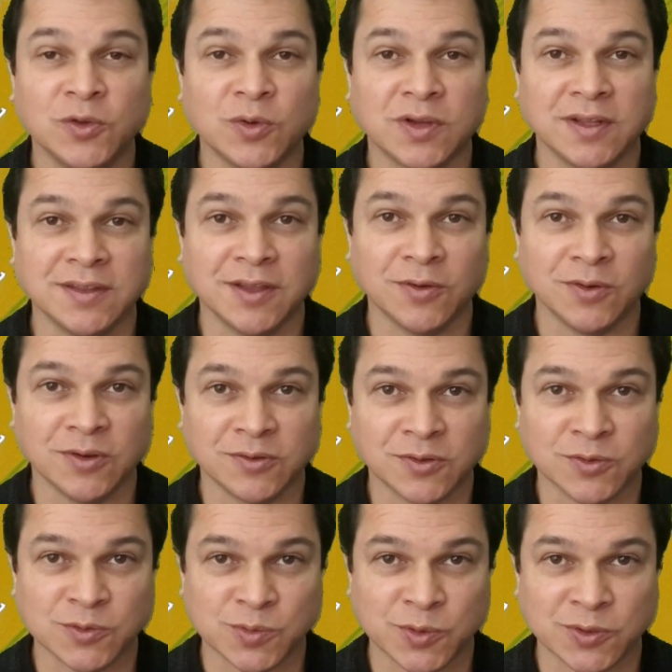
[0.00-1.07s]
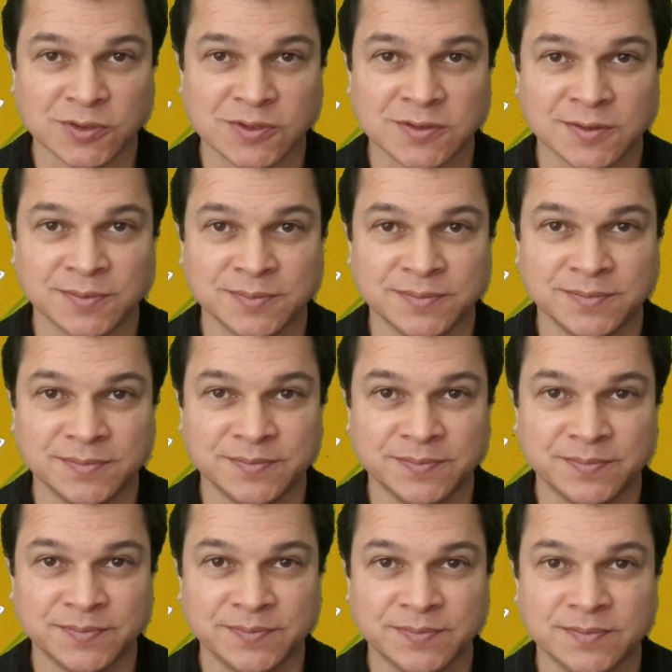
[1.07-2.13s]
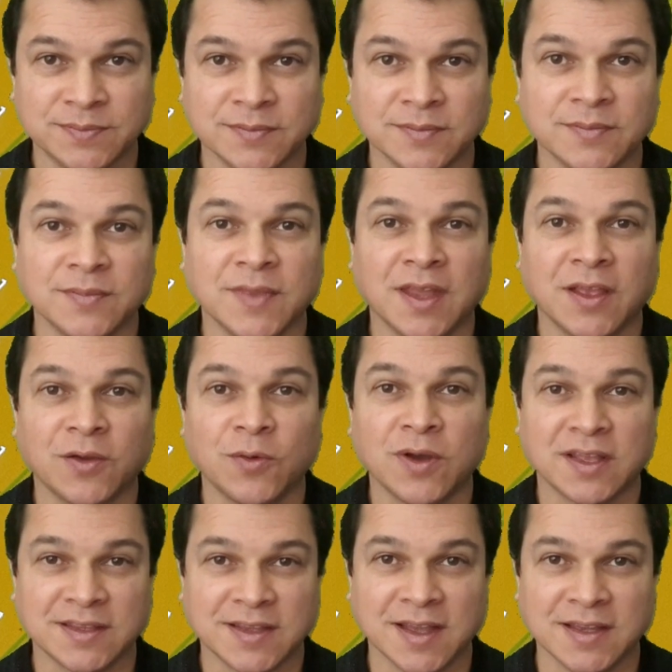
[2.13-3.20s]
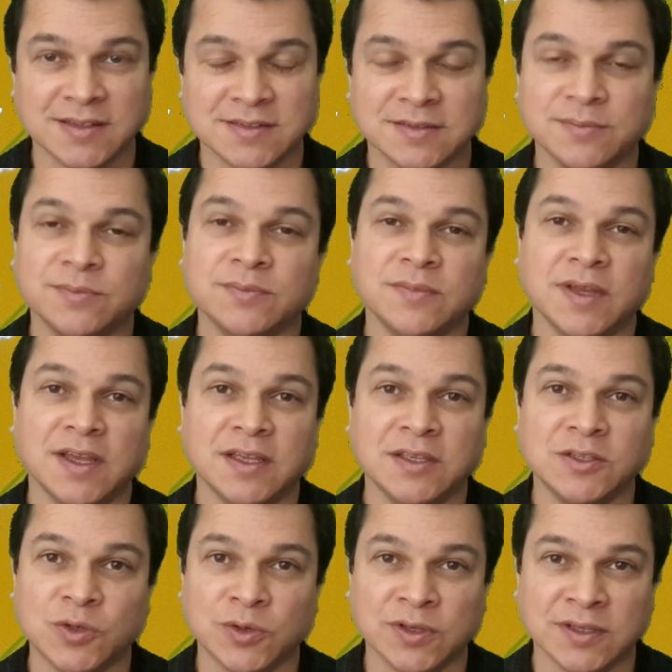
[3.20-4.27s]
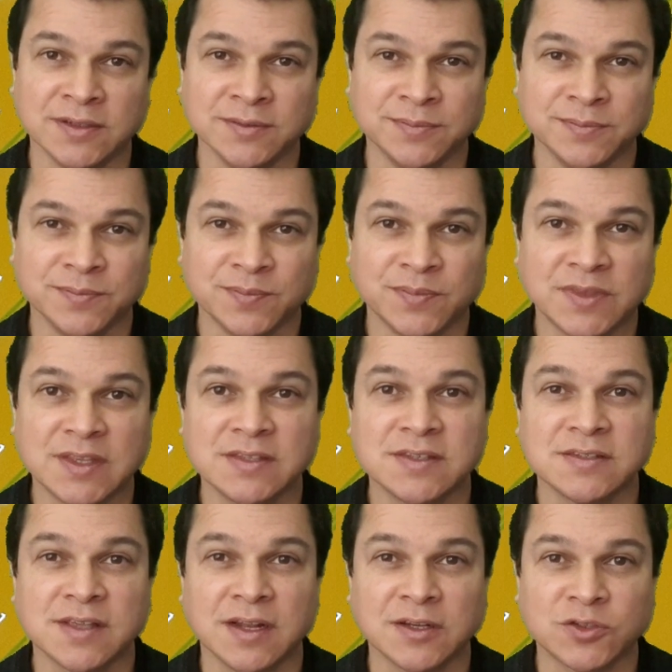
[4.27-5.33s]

you can download those books. Go ahead, guys. Enjoy. This is